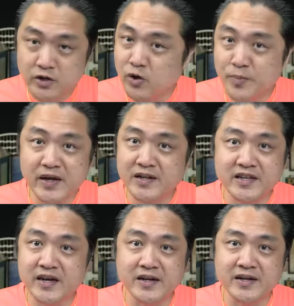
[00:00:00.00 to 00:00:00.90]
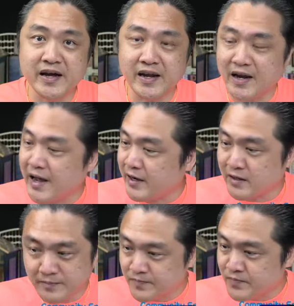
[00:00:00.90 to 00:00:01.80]
you'll be a deer in the
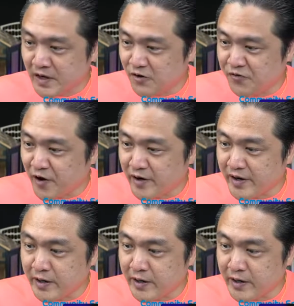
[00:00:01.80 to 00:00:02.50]
headlight, a frog